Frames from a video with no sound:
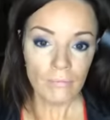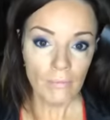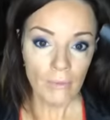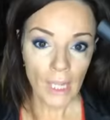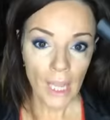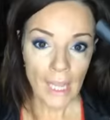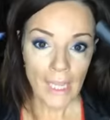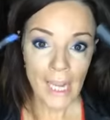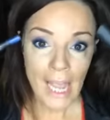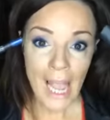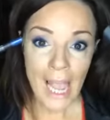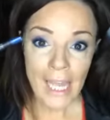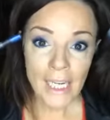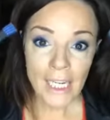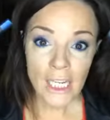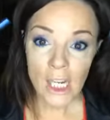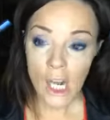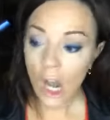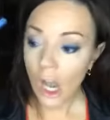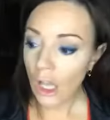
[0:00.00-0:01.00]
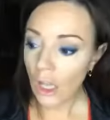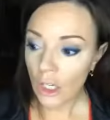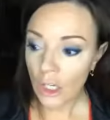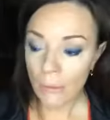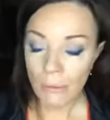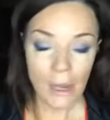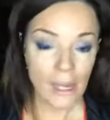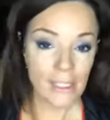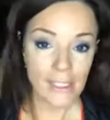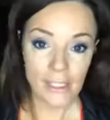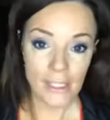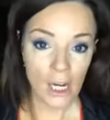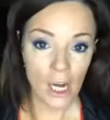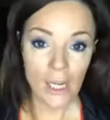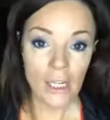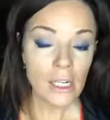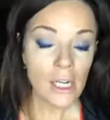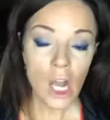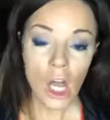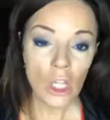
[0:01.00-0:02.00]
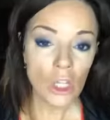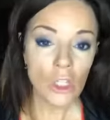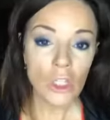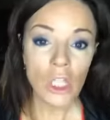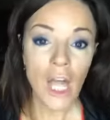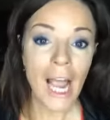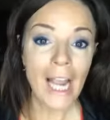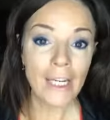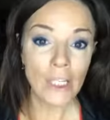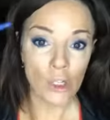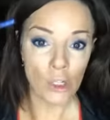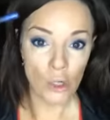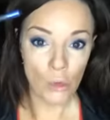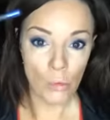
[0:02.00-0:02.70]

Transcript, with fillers: and any color mask, any color liner you